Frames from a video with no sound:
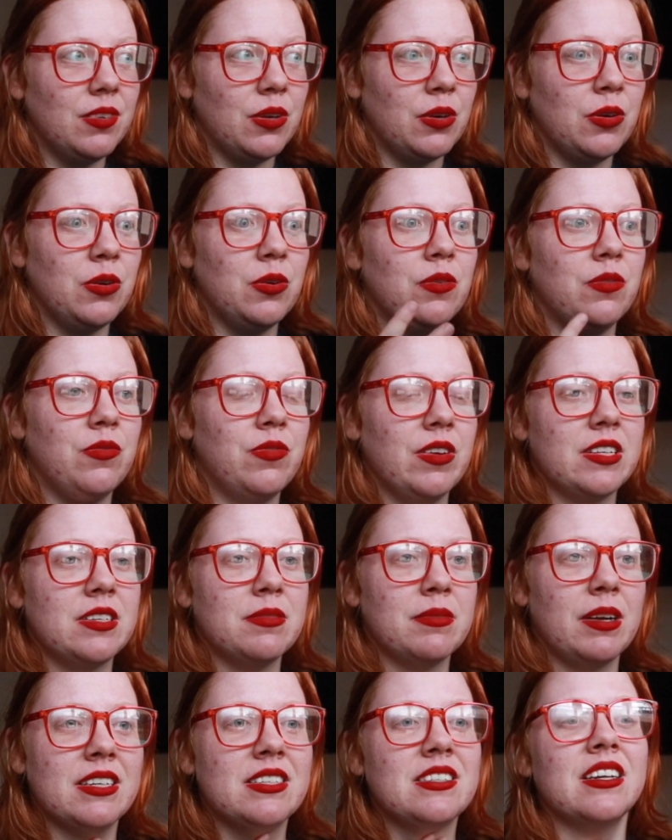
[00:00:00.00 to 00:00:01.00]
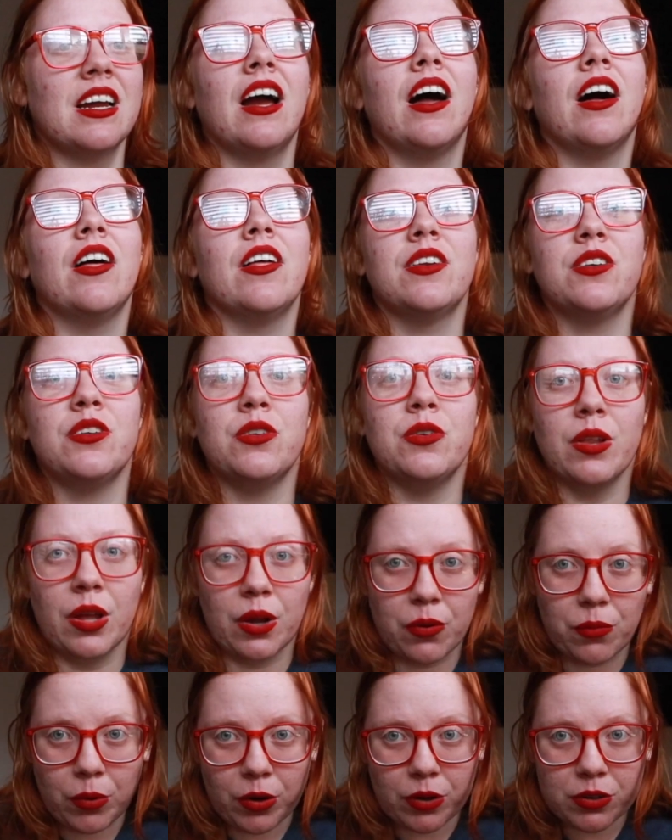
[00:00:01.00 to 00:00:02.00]
who fits my style and who
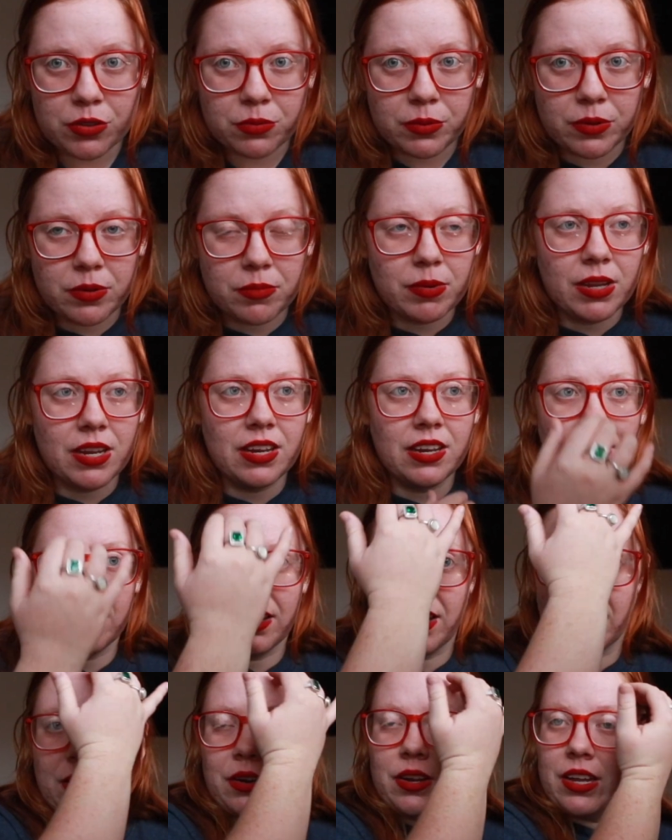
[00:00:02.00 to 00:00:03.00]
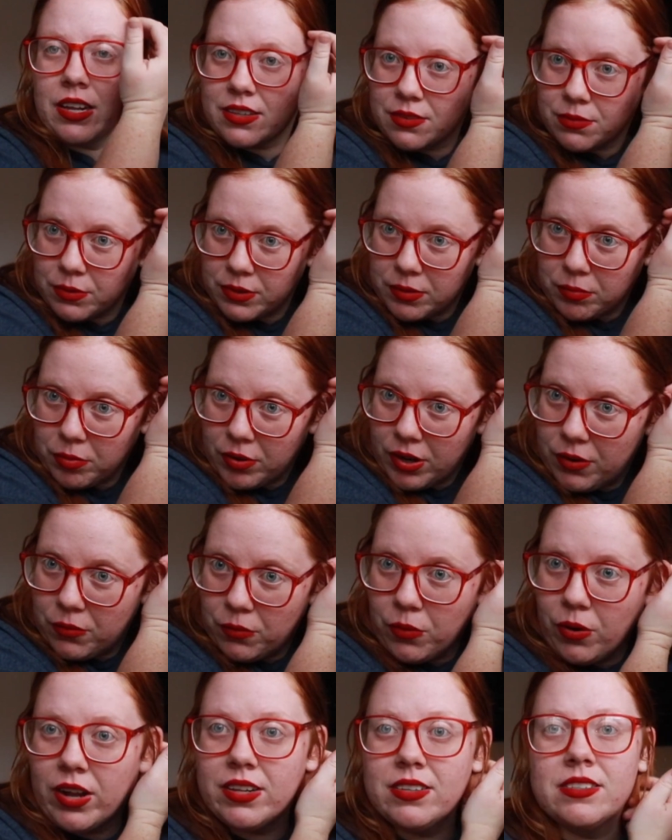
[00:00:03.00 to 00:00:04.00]
like works with me and like gets what the
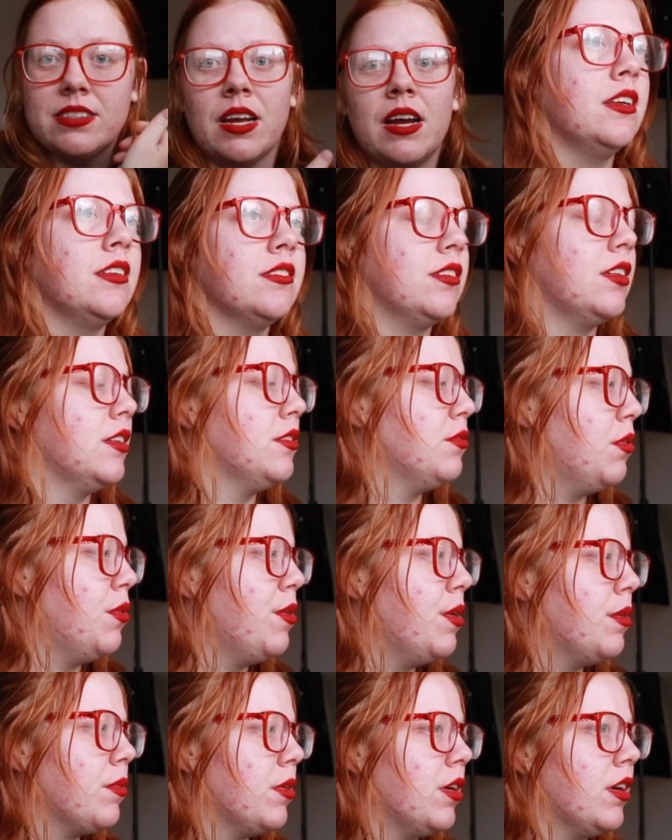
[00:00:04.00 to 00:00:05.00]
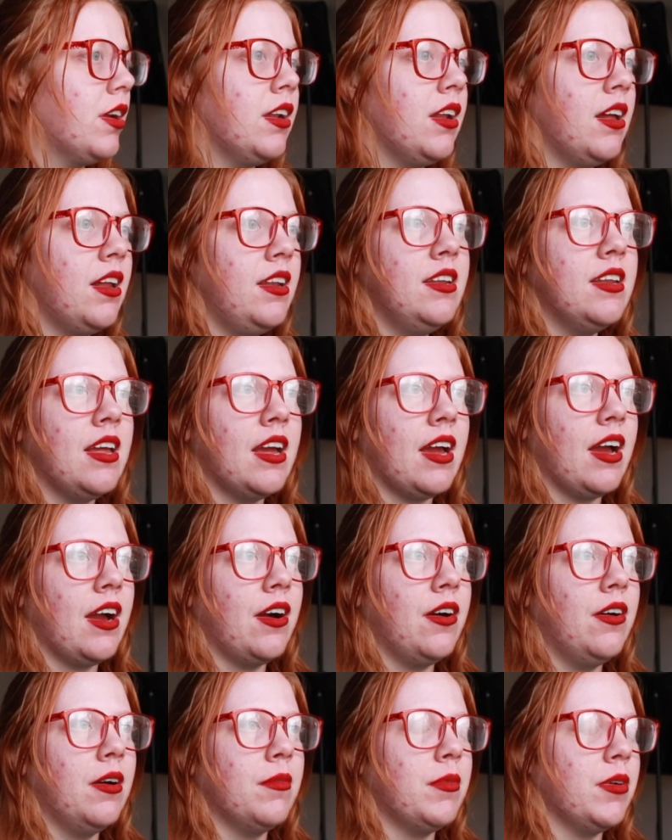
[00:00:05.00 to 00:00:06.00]
brand wants. That's what we're working on
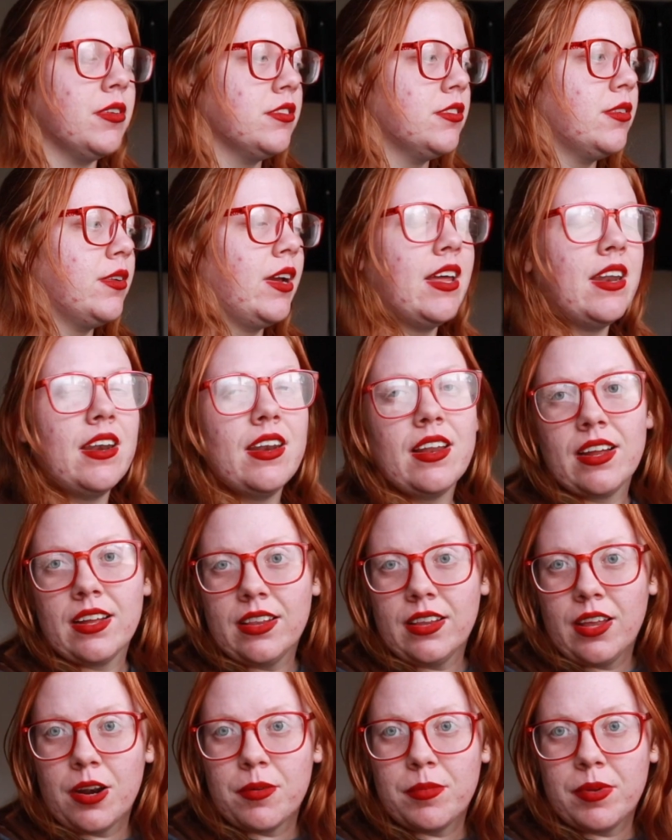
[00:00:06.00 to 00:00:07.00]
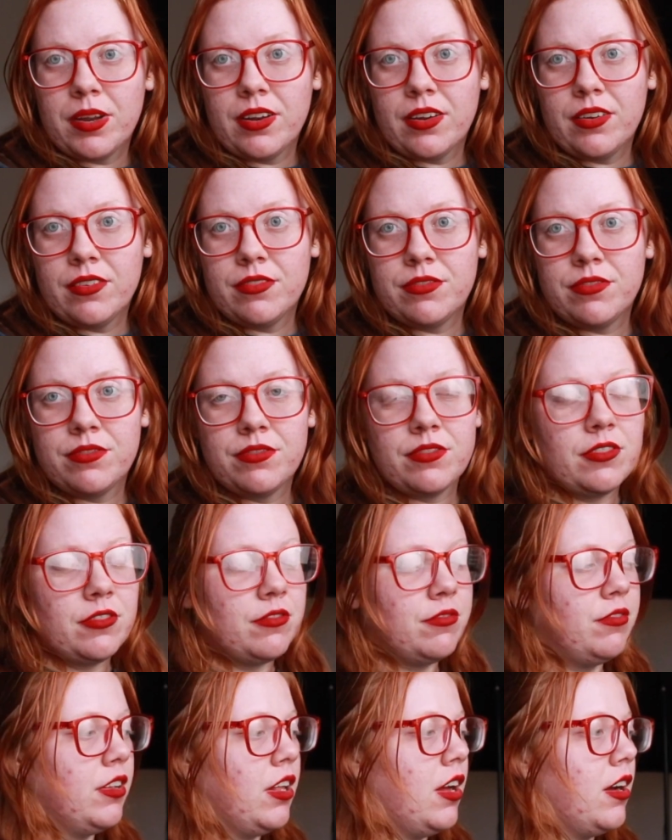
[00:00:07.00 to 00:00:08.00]
now. I'm also editing a little bit of
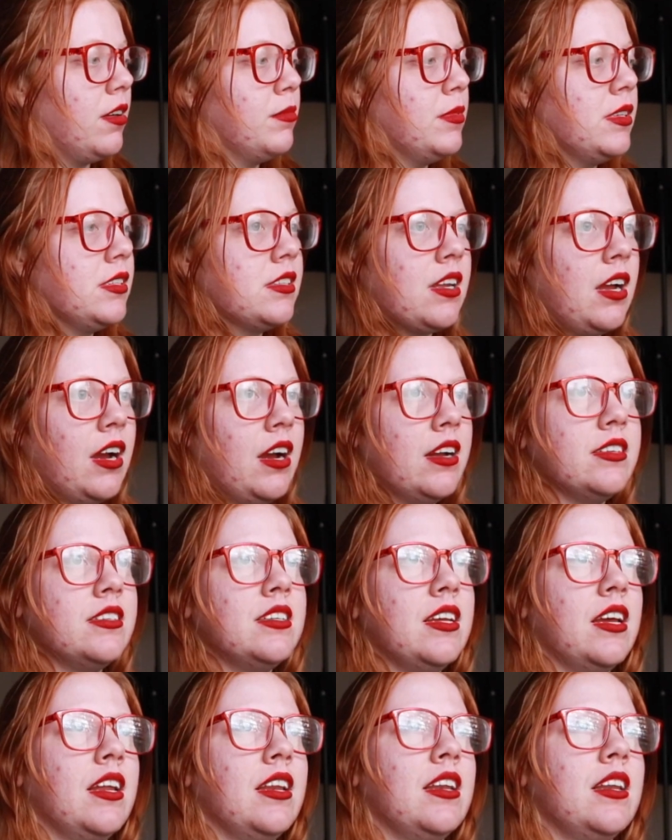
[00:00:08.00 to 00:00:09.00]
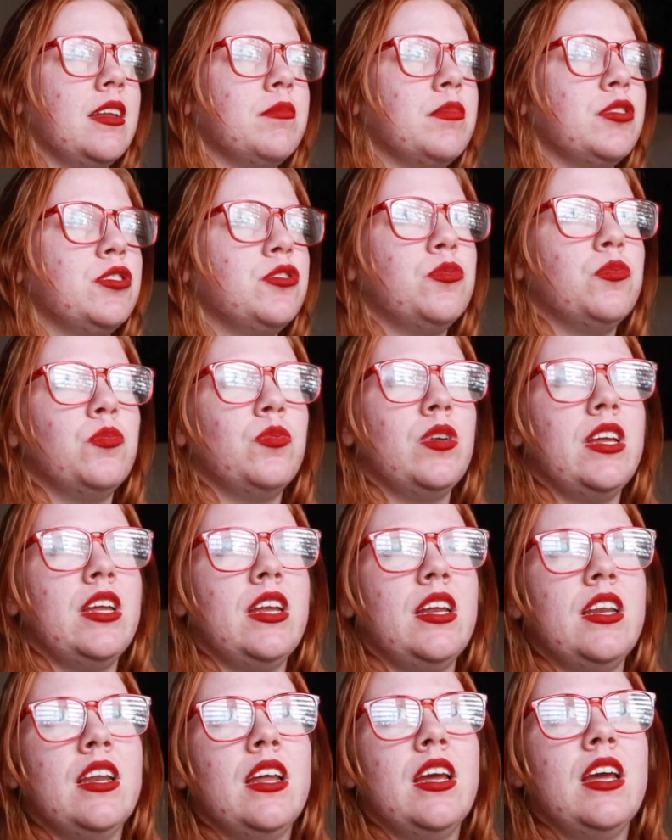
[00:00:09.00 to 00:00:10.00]
Vlogmas content in
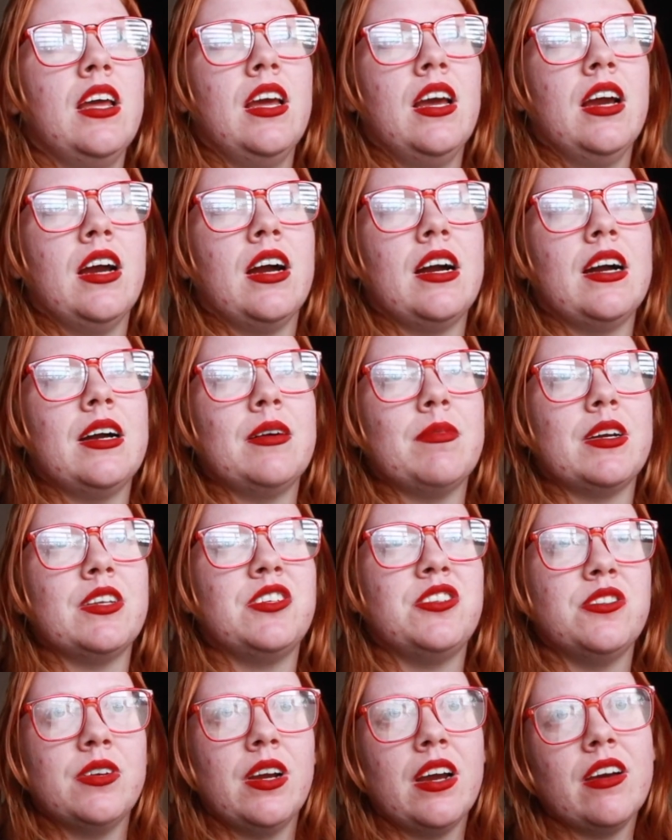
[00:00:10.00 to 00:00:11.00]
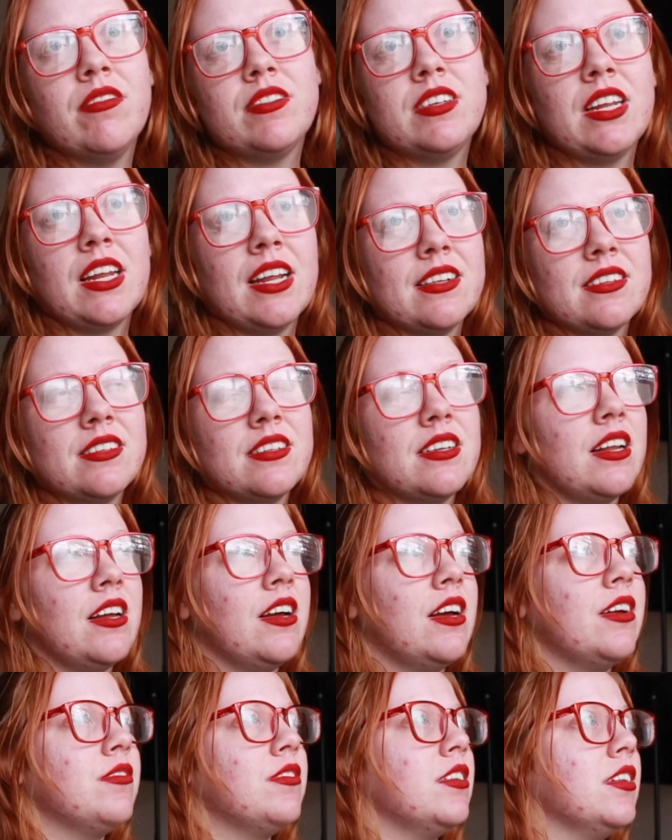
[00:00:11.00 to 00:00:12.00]
between. I do have dance that
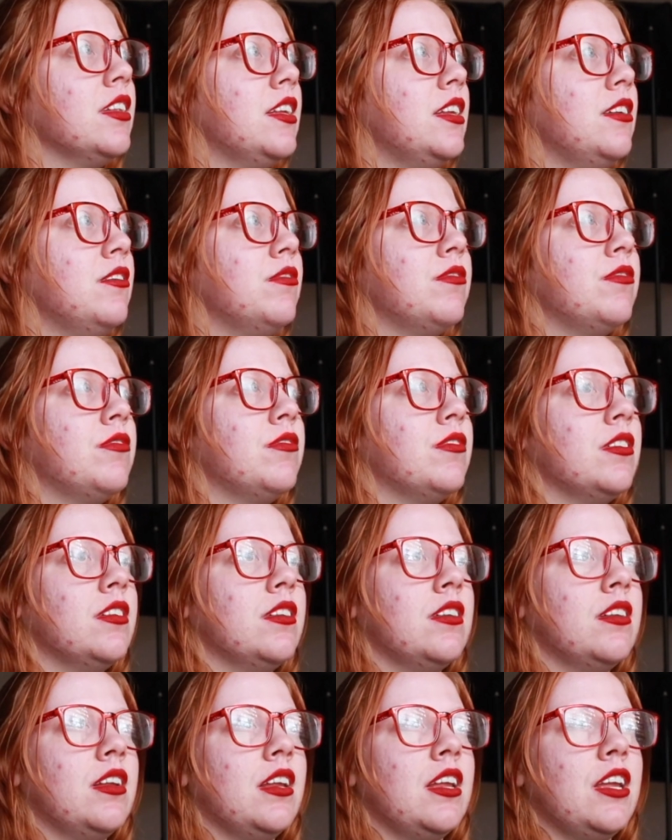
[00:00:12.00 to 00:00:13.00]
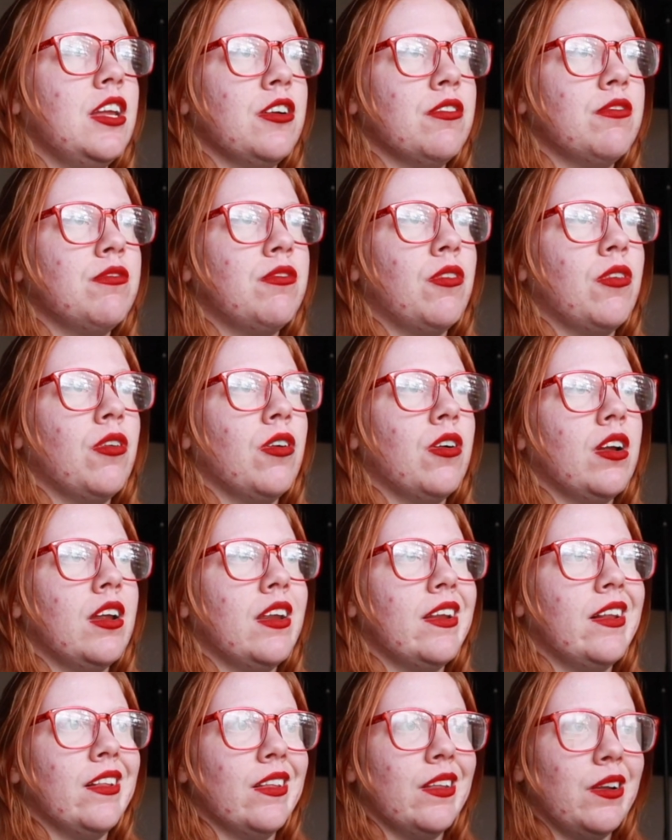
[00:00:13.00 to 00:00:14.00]
I'll have to leave here for
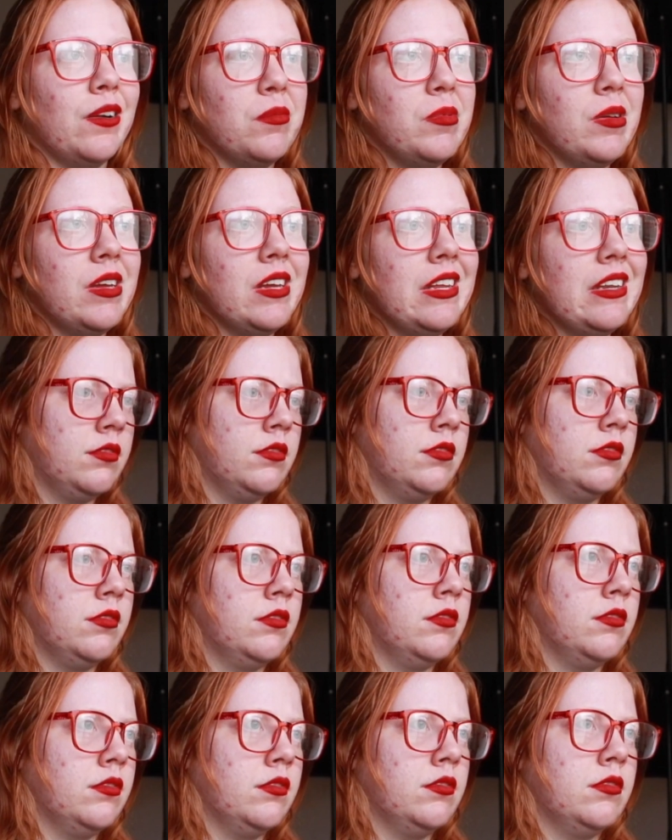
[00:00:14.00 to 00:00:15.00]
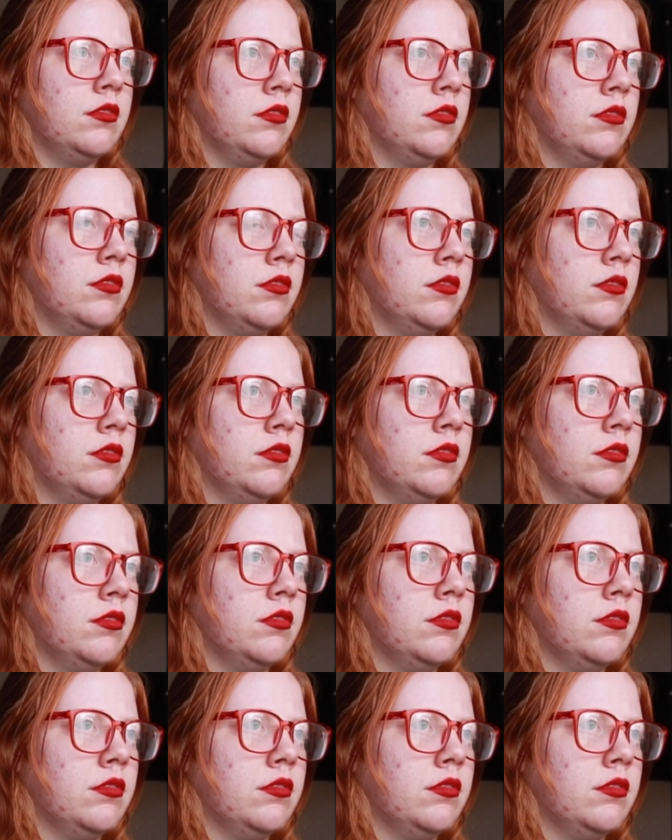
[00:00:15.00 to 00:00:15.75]
in a little bit. Love each other.